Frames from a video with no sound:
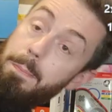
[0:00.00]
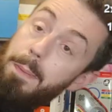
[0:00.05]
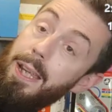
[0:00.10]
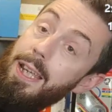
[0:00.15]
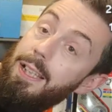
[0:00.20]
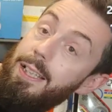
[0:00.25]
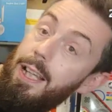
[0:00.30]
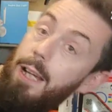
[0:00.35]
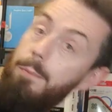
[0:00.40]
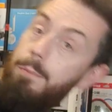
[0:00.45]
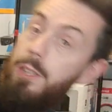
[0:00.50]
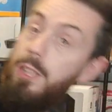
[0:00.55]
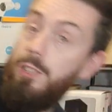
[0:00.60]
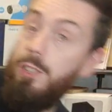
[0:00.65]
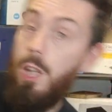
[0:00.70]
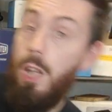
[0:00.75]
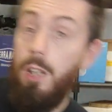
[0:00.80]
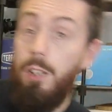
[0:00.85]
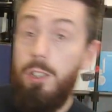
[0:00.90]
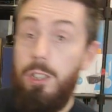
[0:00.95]
S B
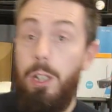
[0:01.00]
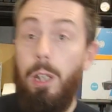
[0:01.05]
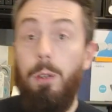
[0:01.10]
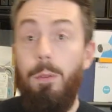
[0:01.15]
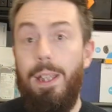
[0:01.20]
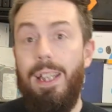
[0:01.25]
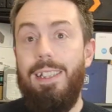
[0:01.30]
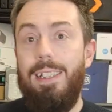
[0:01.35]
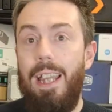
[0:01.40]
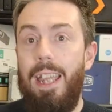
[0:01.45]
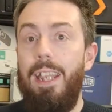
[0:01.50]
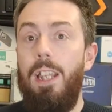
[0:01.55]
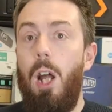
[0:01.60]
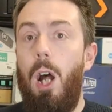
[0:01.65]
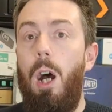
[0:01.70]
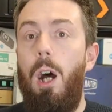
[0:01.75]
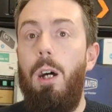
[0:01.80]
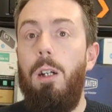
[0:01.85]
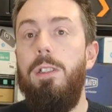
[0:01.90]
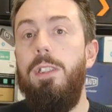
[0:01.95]
adapters to this,
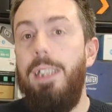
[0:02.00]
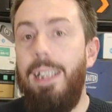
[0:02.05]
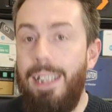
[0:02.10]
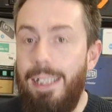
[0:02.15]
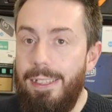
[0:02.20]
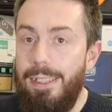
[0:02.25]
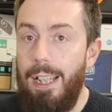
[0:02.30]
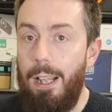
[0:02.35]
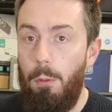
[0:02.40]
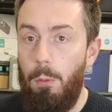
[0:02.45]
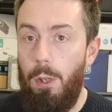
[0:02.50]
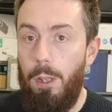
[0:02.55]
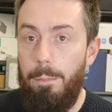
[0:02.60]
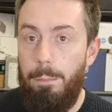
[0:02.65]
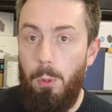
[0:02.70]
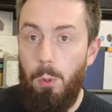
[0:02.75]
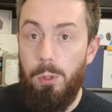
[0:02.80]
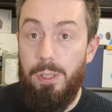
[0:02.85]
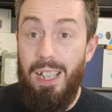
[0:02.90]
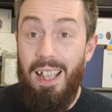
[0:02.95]
enhancing its
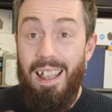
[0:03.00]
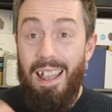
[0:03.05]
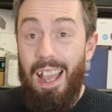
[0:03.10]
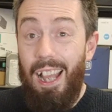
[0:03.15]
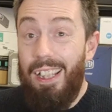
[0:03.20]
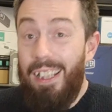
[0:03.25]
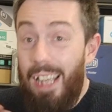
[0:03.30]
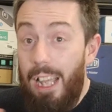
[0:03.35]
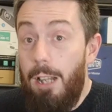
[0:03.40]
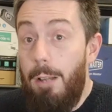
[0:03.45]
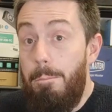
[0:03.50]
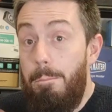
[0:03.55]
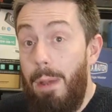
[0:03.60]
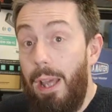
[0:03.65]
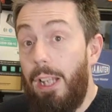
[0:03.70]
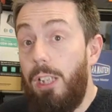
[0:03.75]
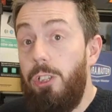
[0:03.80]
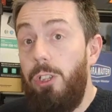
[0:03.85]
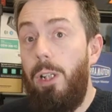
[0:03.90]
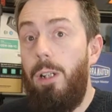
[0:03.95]
network ports and getting a
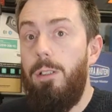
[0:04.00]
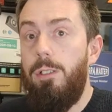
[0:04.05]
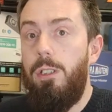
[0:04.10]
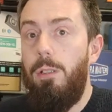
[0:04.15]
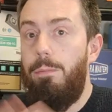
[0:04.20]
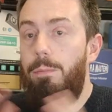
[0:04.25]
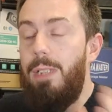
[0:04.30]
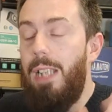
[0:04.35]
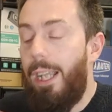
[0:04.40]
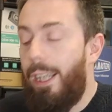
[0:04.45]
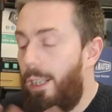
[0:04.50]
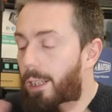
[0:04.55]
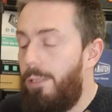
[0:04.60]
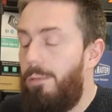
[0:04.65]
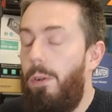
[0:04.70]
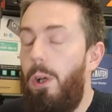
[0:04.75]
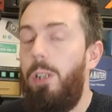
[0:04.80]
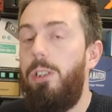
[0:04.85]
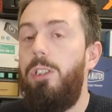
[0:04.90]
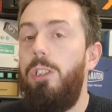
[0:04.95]
better chance of taking
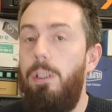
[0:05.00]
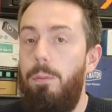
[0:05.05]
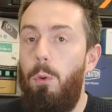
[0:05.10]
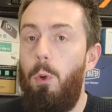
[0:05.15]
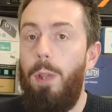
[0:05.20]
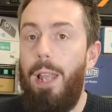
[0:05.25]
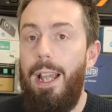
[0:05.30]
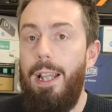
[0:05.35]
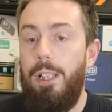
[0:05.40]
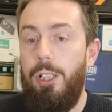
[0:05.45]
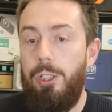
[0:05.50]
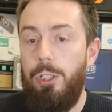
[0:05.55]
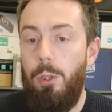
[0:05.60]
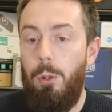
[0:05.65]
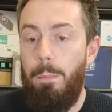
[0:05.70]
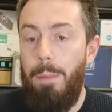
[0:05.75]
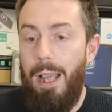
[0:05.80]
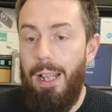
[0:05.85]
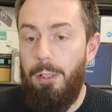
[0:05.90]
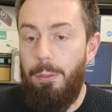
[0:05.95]
advantage of all that
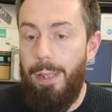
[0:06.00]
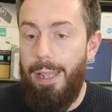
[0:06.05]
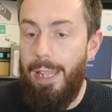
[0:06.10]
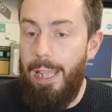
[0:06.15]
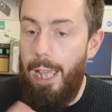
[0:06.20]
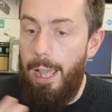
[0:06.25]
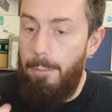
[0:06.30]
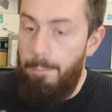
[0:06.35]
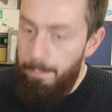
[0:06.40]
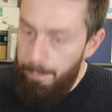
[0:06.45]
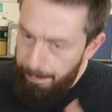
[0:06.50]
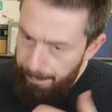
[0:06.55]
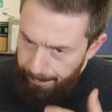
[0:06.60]
additional bandwidth there.